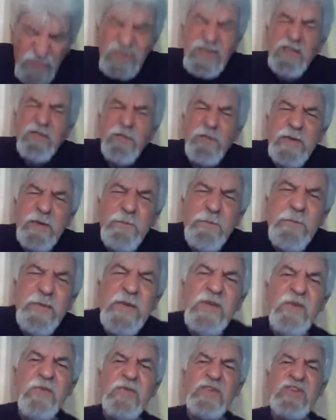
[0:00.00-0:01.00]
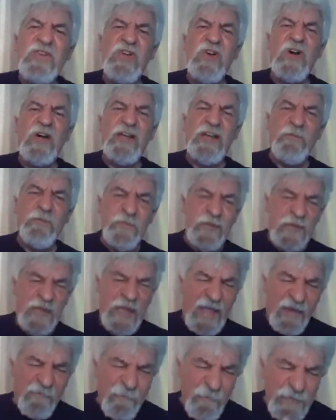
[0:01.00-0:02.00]
have we been with God?
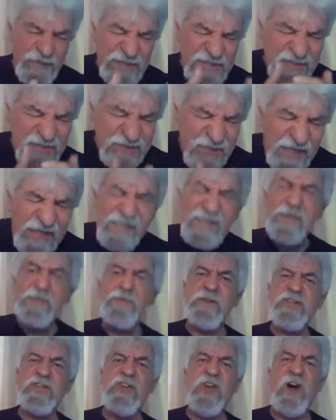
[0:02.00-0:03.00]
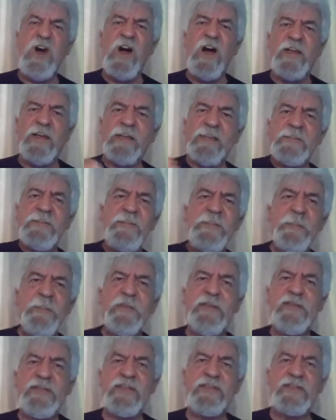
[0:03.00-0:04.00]
Have we stayed with God until he
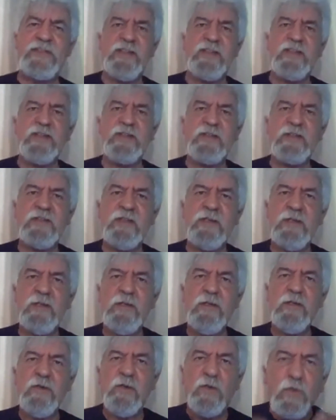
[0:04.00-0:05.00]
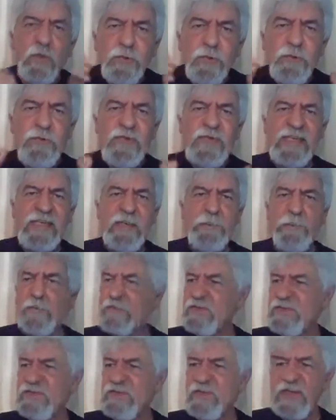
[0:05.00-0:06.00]
blesses us? Or do we keep
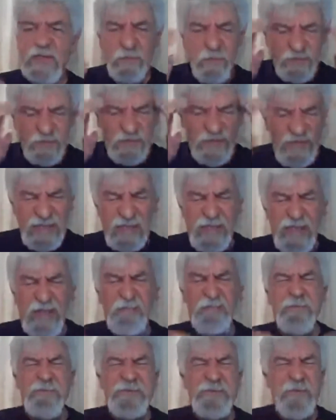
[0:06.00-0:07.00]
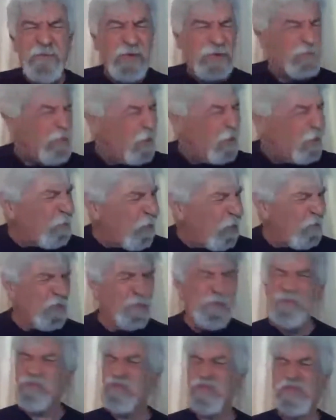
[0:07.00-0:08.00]
on saying, man, you know what, my
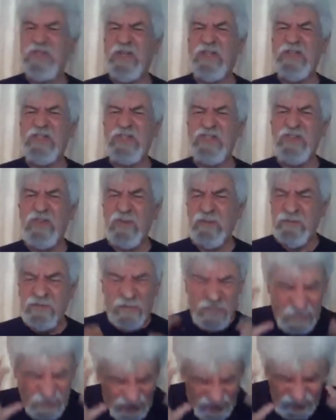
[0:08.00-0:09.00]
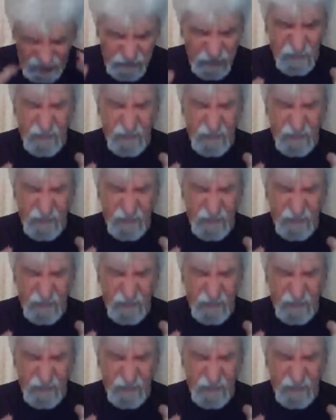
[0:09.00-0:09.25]
problem's not going to solve it. I don't know.